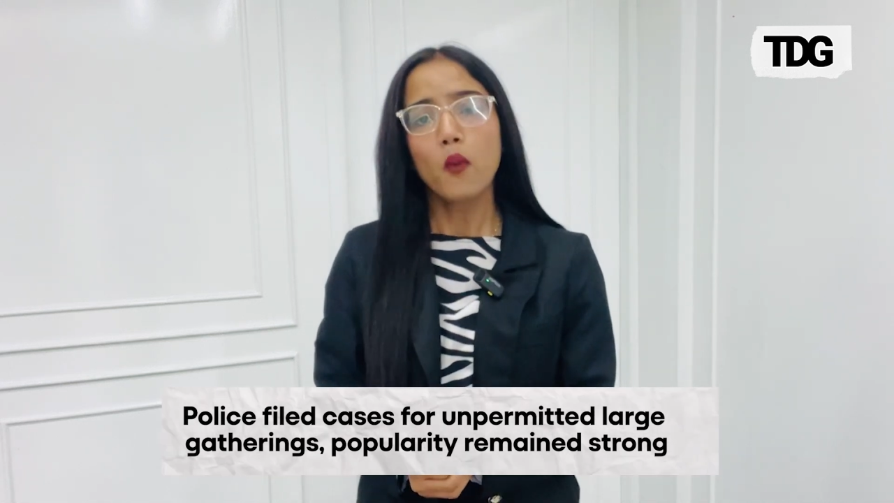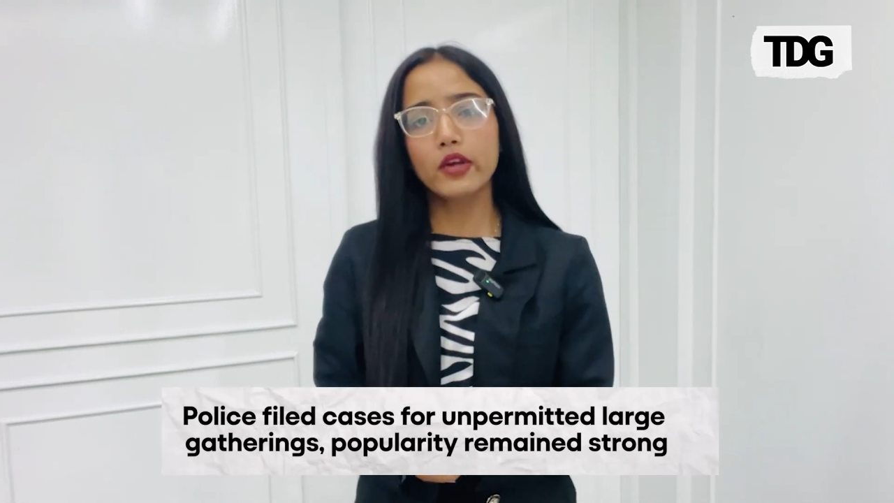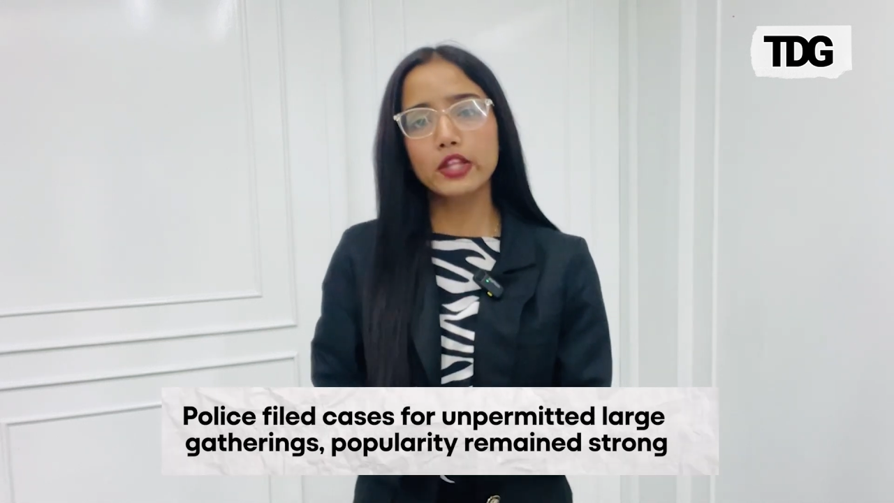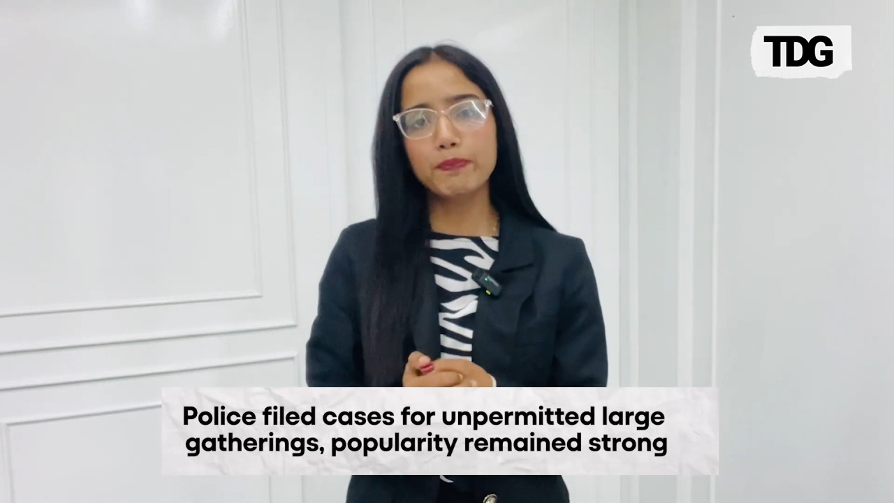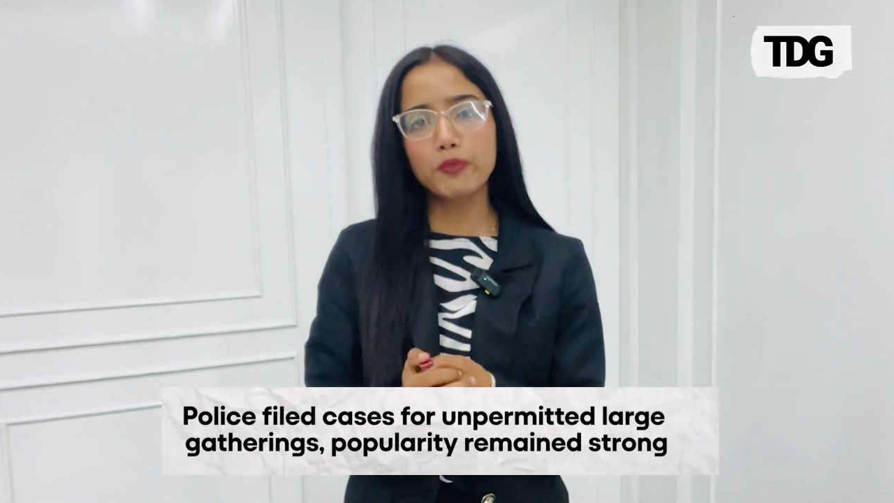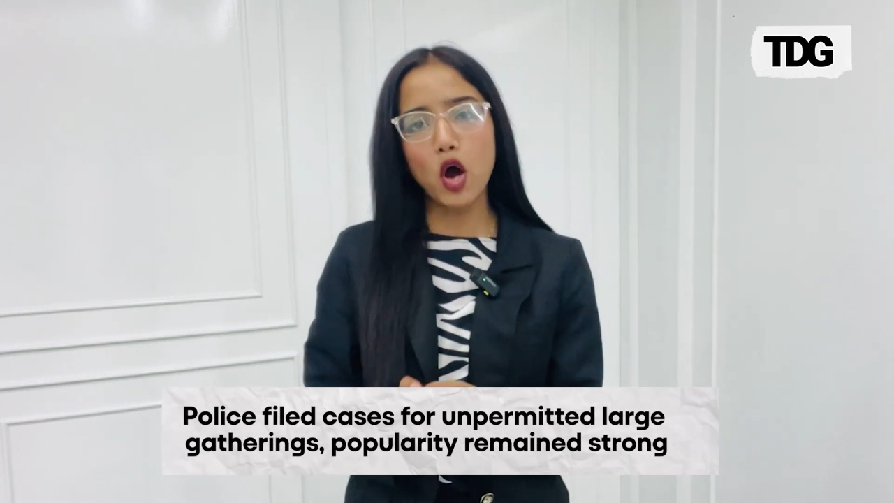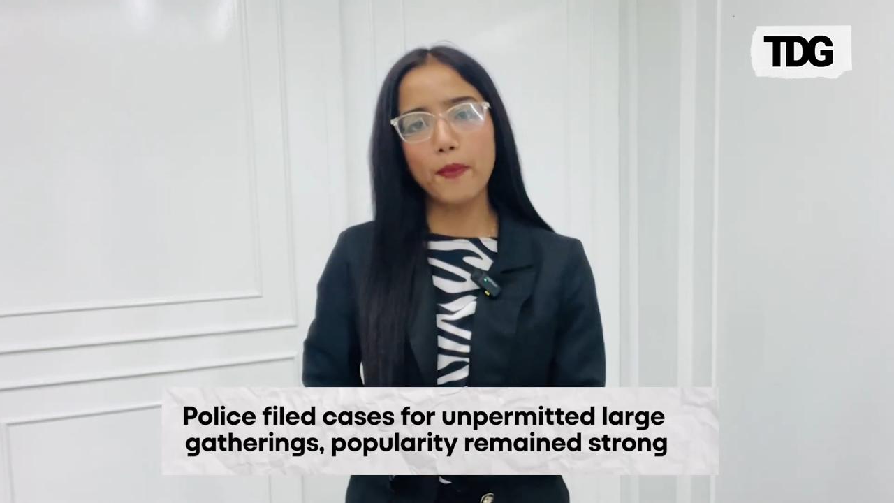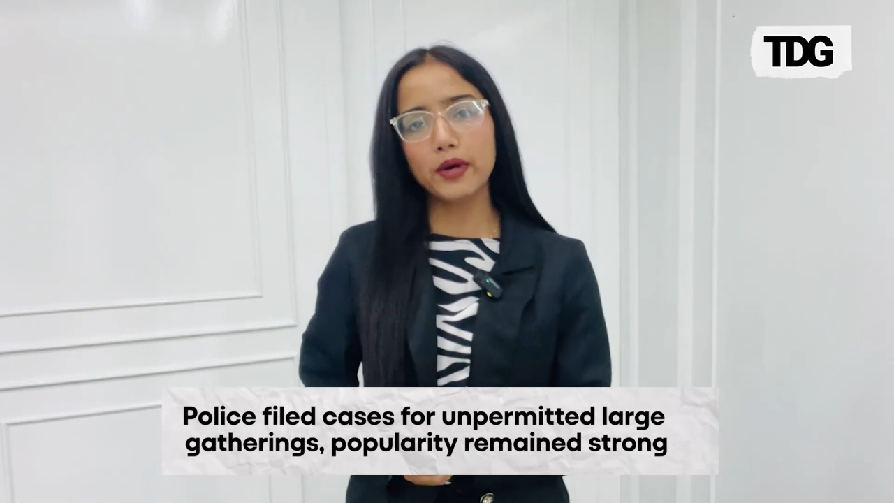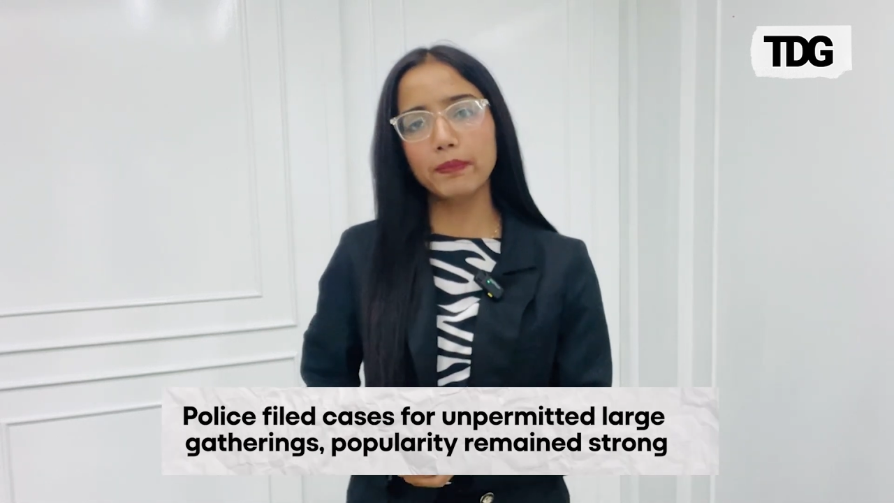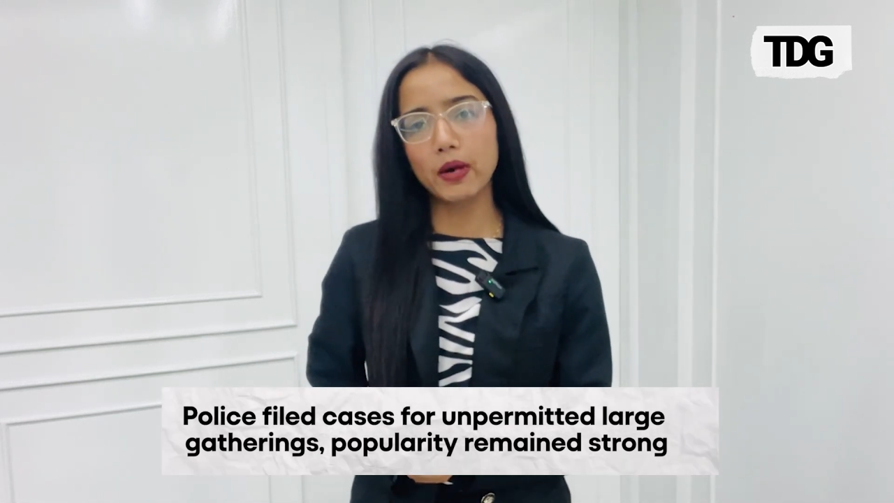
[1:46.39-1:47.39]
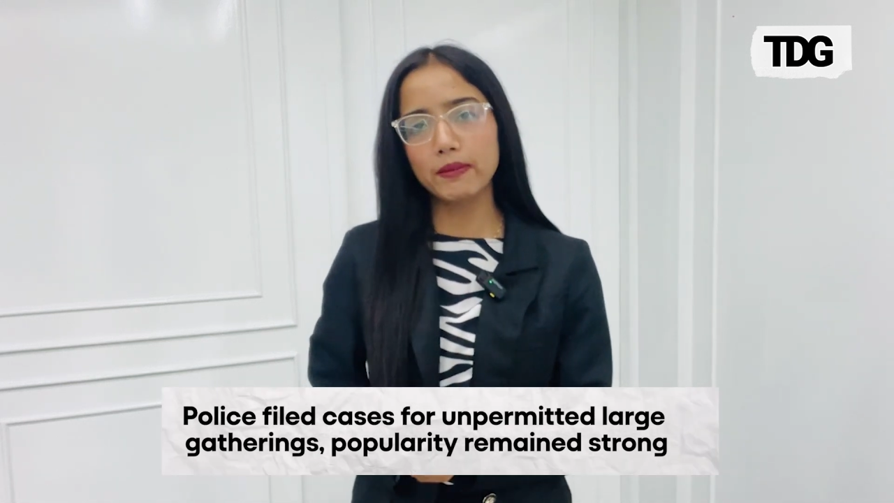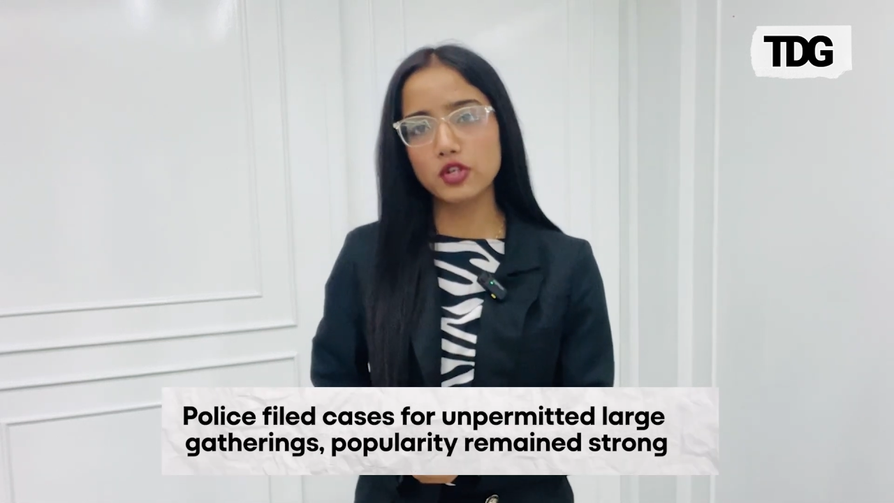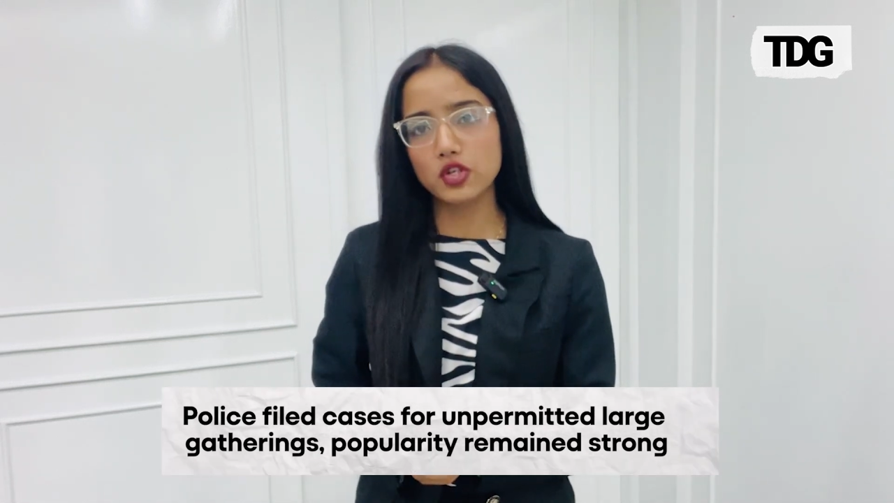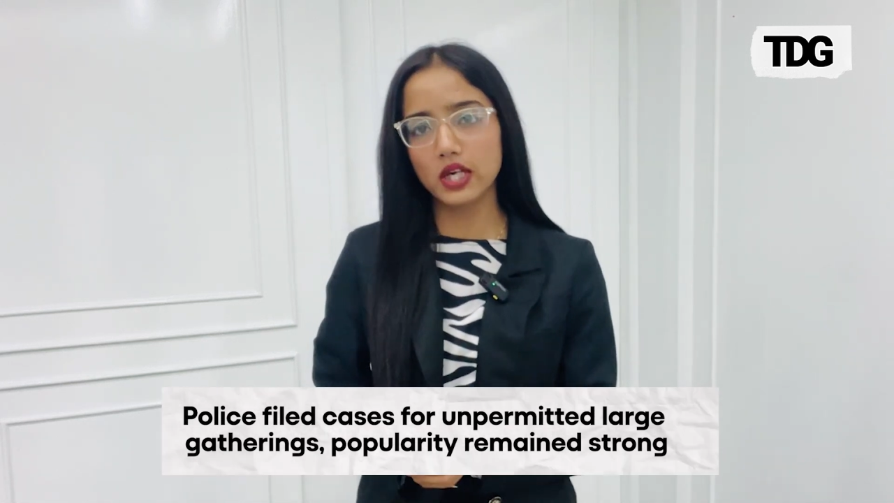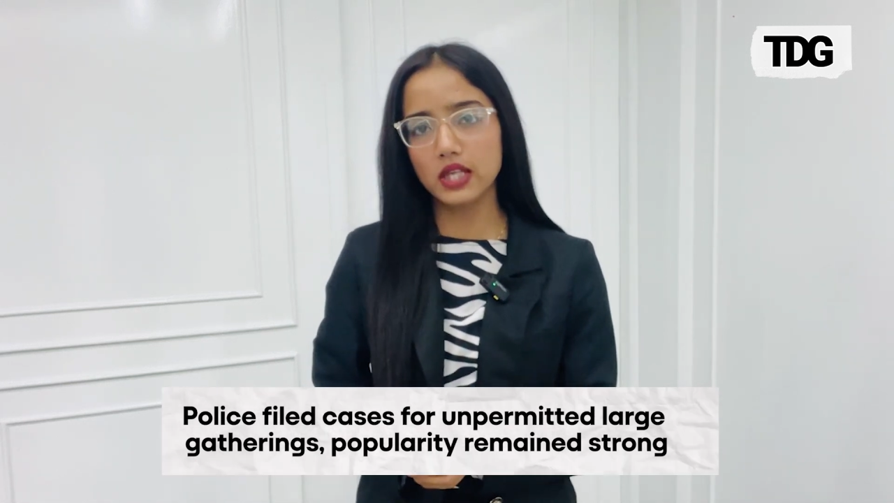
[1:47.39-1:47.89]
with proper
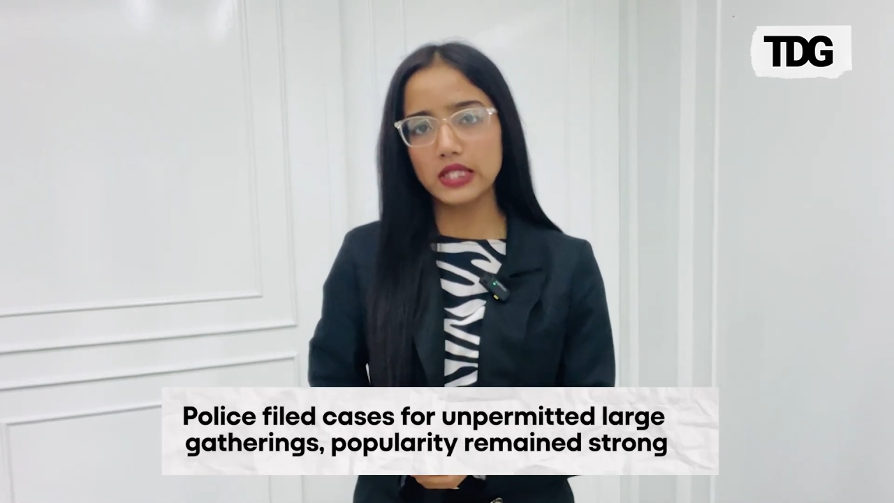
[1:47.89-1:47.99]
permission